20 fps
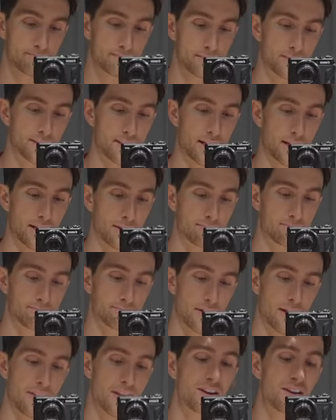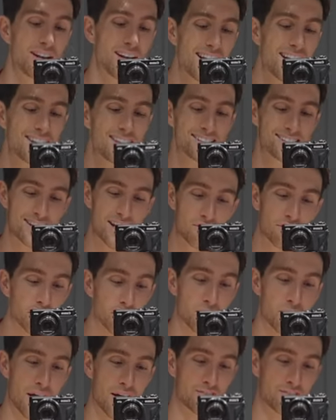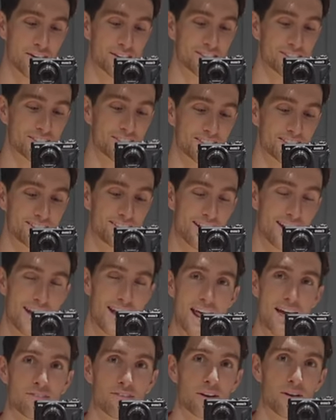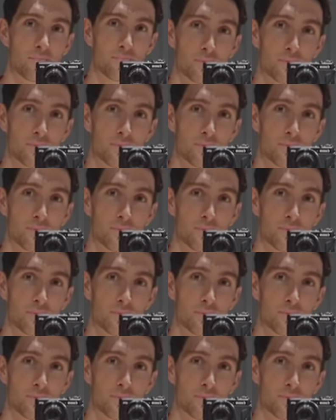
Sick. And then linen's never gonna go out of fashion, never.